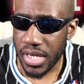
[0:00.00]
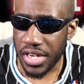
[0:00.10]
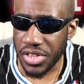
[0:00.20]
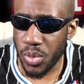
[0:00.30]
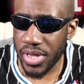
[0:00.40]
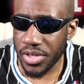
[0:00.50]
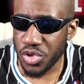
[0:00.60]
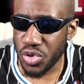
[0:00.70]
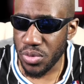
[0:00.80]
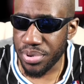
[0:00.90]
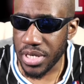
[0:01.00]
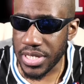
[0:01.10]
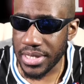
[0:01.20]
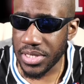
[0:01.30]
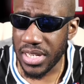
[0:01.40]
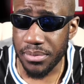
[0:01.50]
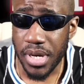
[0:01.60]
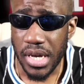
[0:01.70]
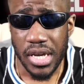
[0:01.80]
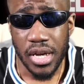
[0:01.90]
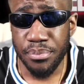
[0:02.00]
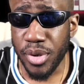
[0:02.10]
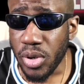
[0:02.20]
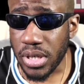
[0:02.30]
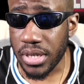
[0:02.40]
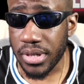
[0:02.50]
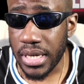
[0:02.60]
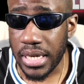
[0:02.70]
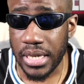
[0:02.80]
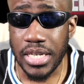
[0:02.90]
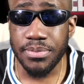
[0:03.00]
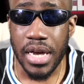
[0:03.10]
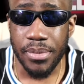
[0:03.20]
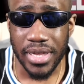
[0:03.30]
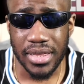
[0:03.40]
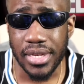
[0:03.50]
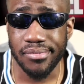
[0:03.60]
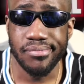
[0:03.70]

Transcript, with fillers: in the way that you presented him. But look, here's my, my thing.